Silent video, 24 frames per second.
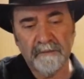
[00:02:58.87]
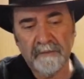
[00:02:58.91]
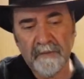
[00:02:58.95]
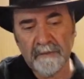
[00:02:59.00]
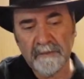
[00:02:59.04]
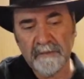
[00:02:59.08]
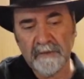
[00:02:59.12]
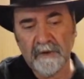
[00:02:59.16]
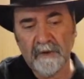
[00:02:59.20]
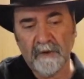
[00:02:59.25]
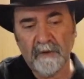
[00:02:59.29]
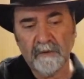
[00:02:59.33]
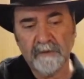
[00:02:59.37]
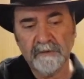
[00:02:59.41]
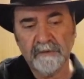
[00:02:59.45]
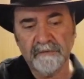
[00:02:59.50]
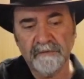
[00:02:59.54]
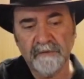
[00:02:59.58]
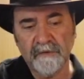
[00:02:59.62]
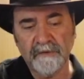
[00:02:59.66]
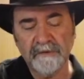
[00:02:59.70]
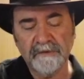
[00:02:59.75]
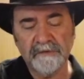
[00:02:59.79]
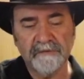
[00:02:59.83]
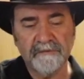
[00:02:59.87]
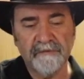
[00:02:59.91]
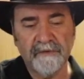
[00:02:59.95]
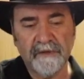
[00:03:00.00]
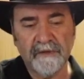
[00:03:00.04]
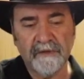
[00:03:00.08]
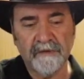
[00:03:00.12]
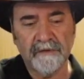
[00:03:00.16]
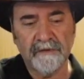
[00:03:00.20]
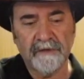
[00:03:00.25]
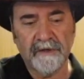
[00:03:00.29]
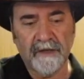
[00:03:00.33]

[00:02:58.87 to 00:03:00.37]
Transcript: Remember to hold the first finger